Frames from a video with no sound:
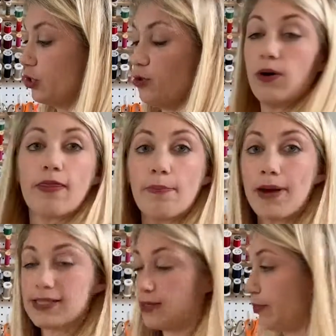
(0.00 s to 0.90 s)
to the
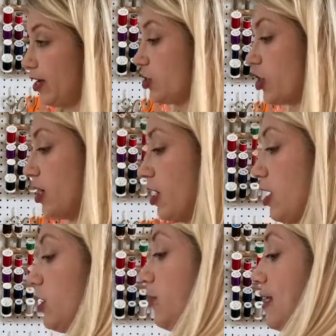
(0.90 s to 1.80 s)
bust bridge.
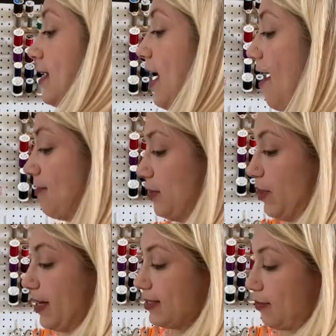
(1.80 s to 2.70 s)
So it doesn't have to be,